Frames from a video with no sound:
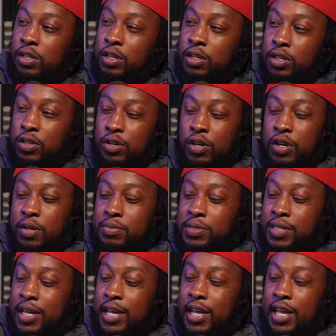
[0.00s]
You know what I'm
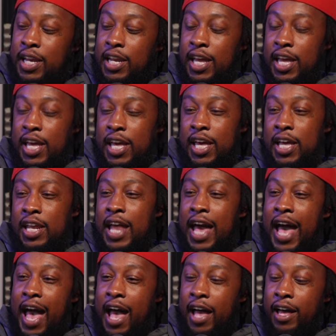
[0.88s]
saying? And
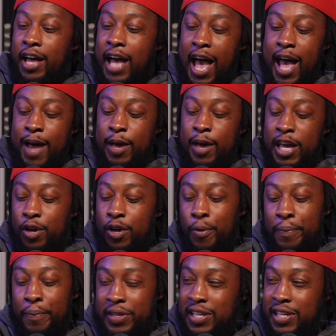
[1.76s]
I, I ain't gonna
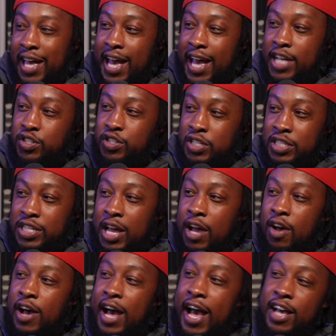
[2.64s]
put the address
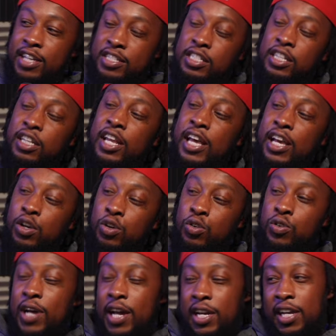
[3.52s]
out. I select
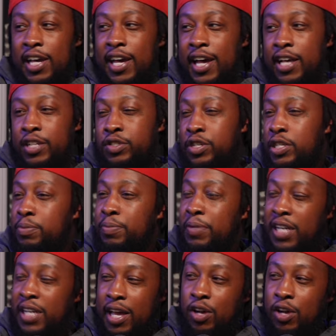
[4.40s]
who got the address,
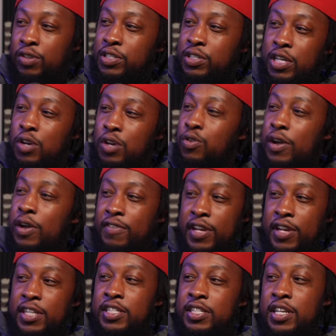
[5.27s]
but they gonna tell whoever
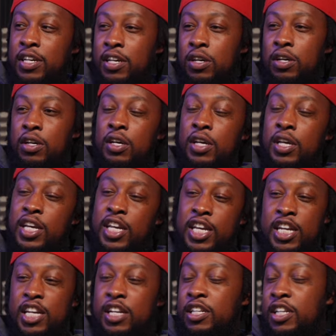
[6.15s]
they tell. Mm-hmm.
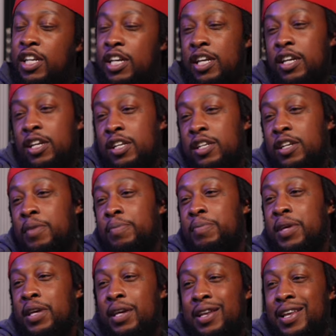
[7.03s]
It it ended up
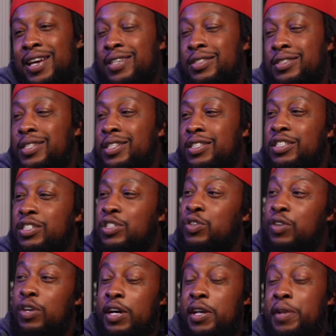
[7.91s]
being like sixty
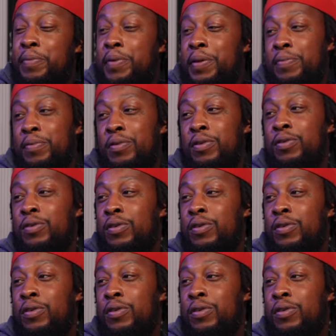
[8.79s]
to hundred people.